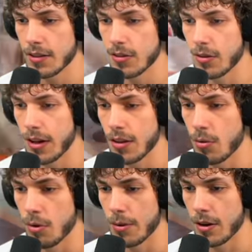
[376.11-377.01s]
It's okay,
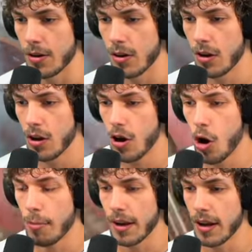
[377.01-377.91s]
though. We're better.
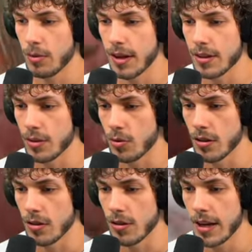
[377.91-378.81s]
Oh my god, we got the
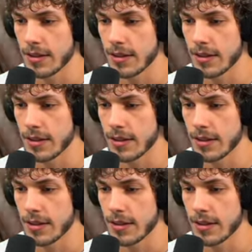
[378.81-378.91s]
northern